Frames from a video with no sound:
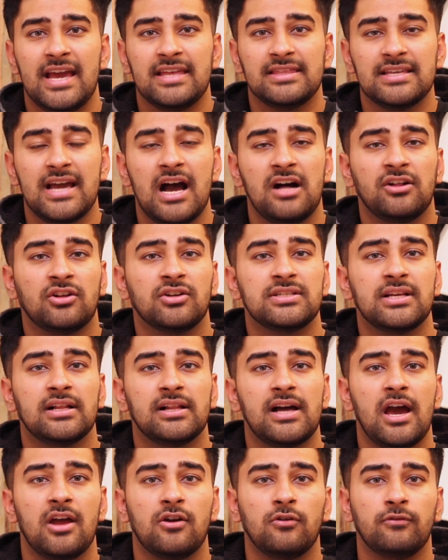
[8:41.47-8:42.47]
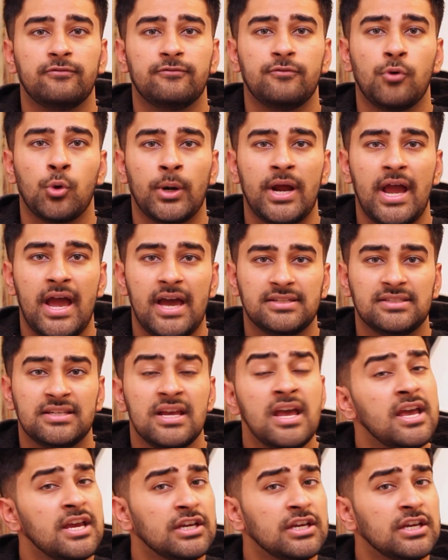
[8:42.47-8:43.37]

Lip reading: and the Alcatel Idol 4S